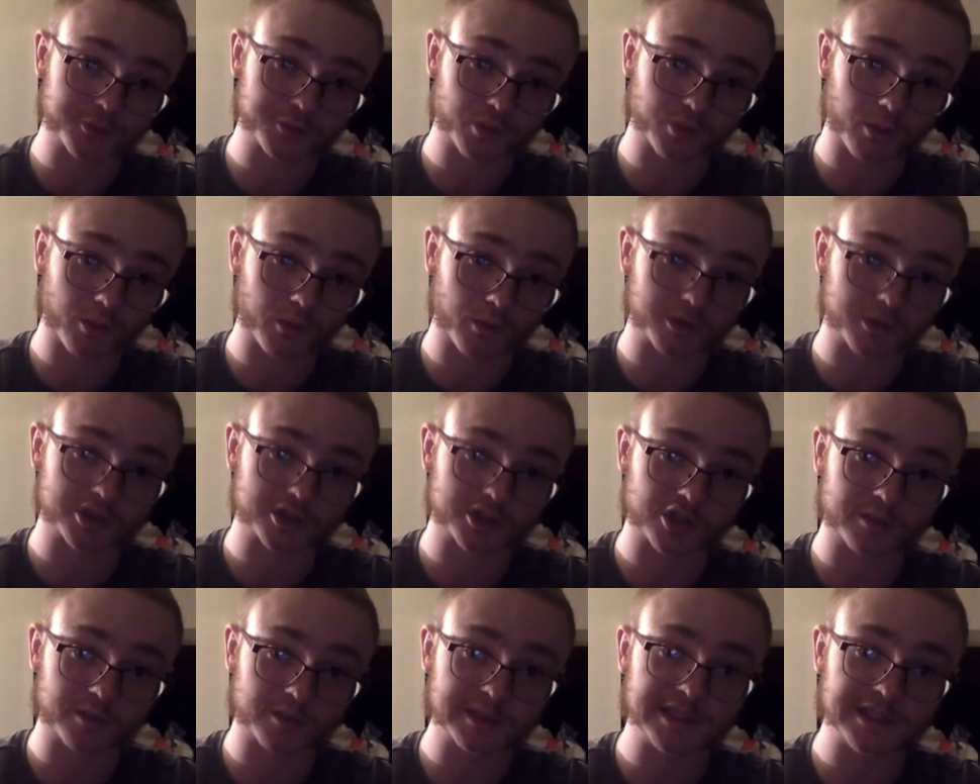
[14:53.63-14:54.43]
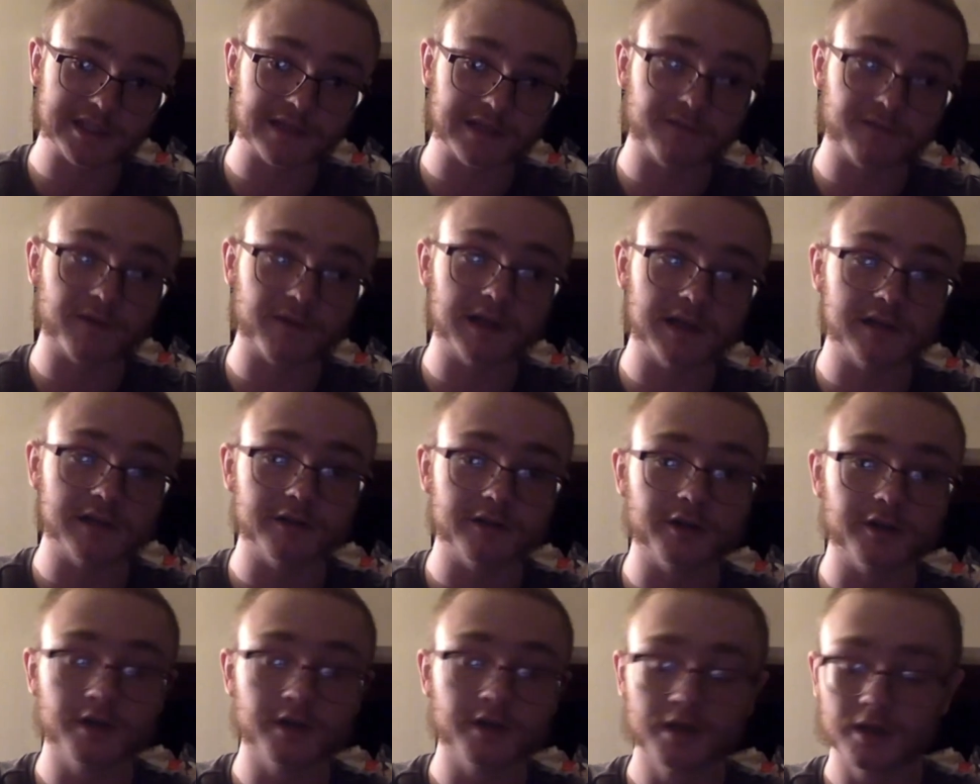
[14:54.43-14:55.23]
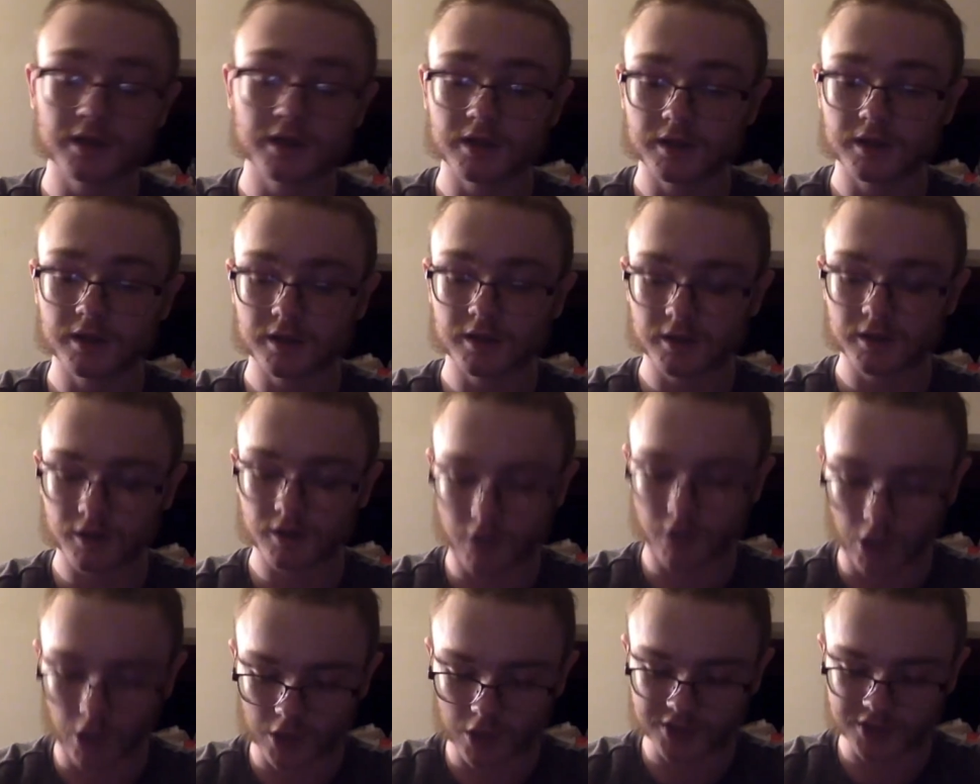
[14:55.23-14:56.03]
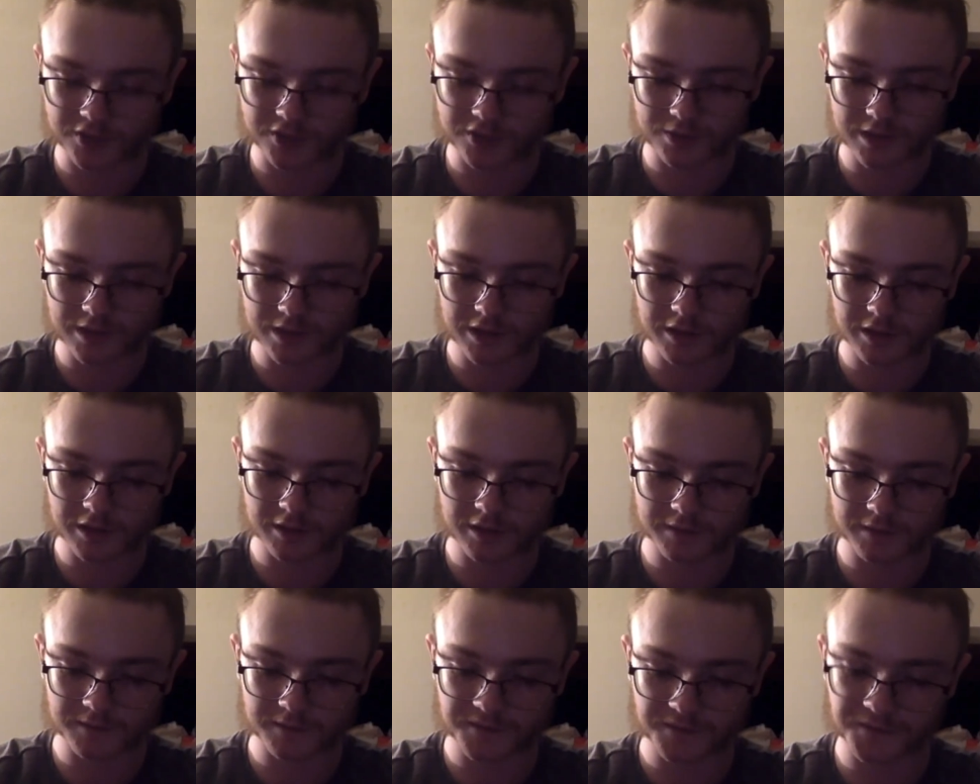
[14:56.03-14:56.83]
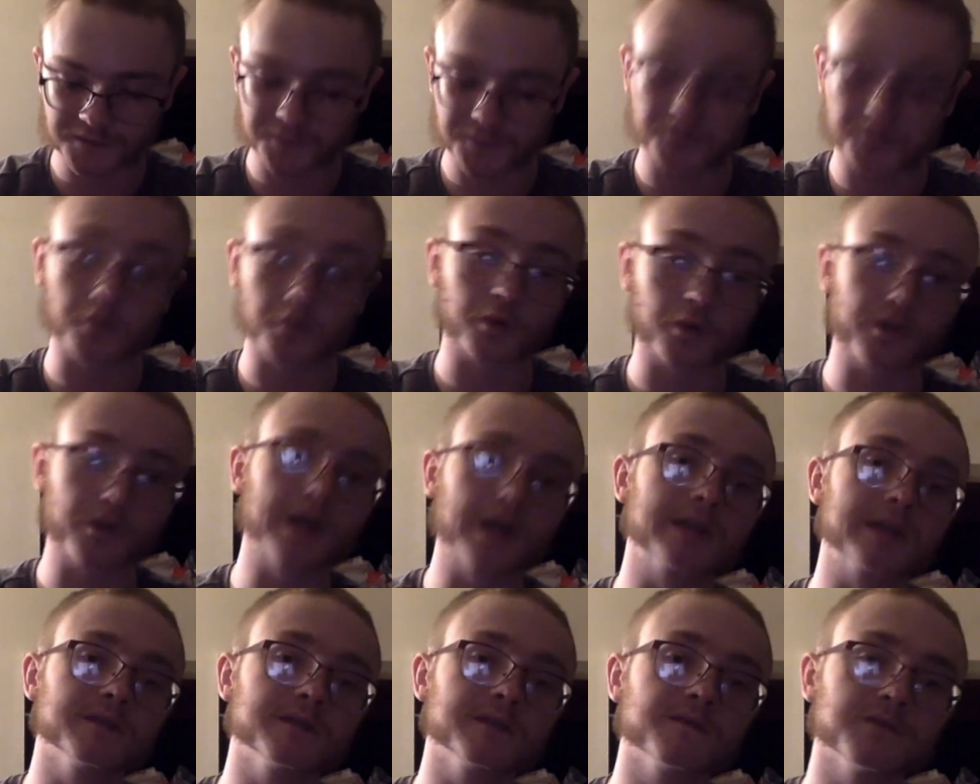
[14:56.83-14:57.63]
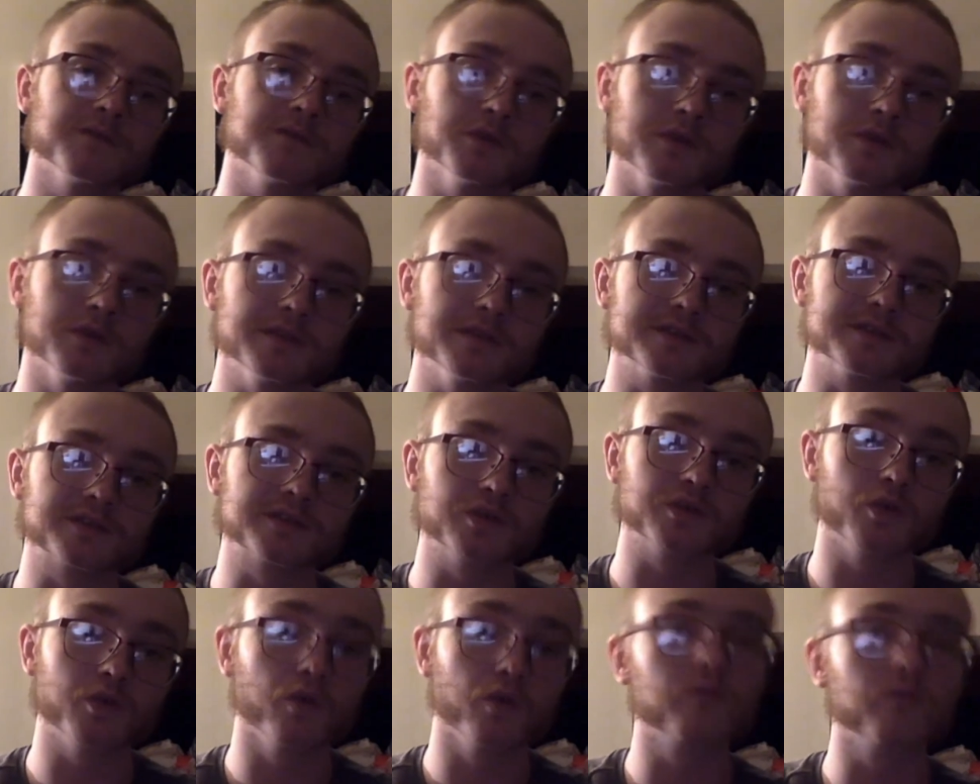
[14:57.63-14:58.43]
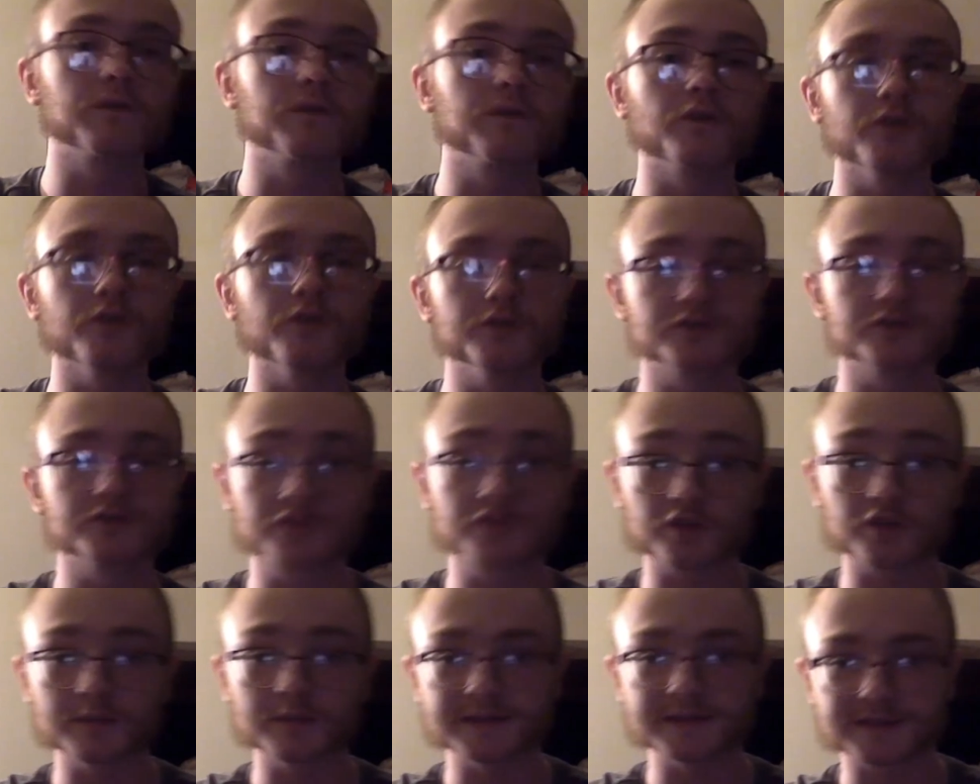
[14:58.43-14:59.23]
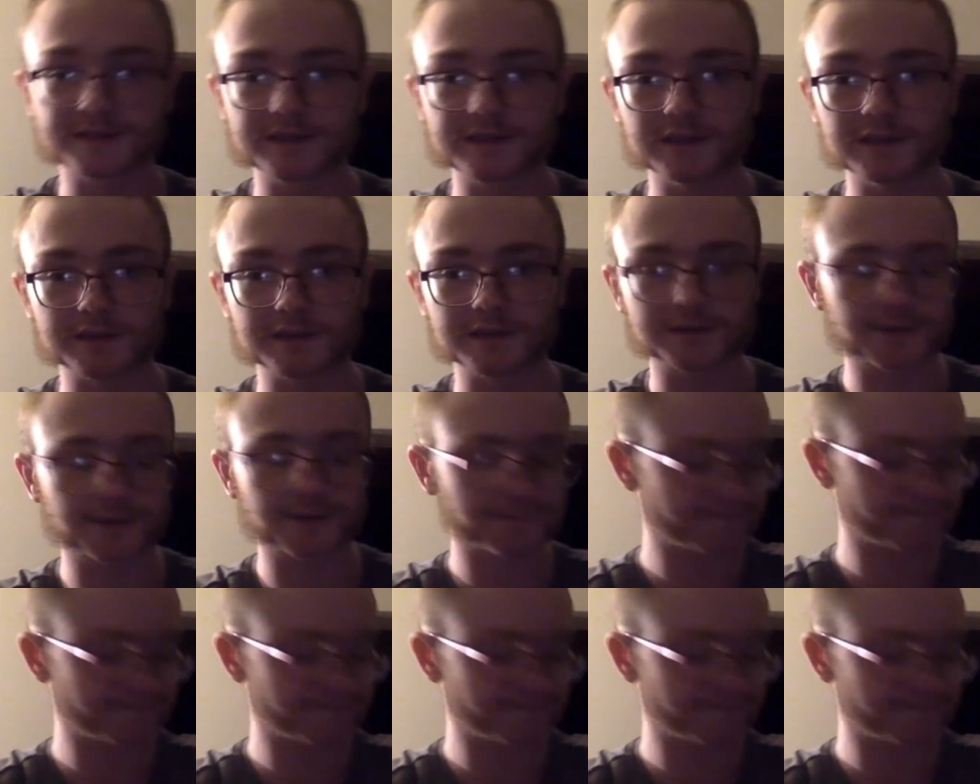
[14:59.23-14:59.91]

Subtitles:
War, Germany invaded Austria for that influence over those German states,